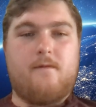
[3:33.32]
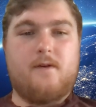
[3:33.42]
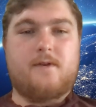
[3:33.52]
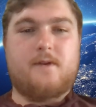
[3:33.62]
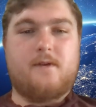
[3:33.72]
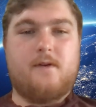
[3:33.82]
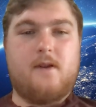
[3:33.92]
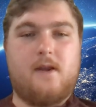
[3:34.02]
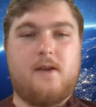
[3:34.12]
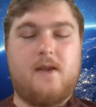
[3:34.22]
First,
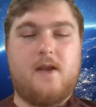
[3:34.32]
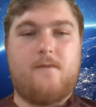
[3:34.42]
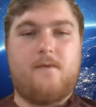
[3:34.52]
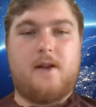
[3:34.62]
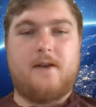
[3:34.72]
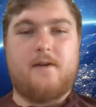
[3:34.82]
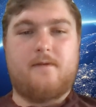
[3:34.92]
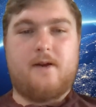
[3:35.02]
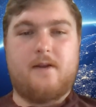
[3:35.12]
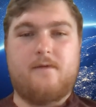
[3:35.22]
it can be helpful in
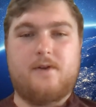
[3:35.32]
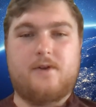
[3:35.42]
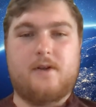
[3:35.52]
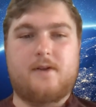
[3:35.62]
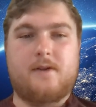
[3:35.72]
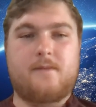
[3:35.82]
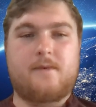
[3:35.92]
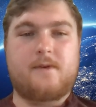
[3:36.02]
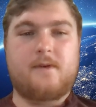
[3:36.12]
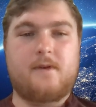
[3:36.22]
identifying phishing
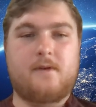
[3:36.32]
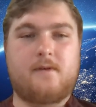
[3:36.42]
attempts.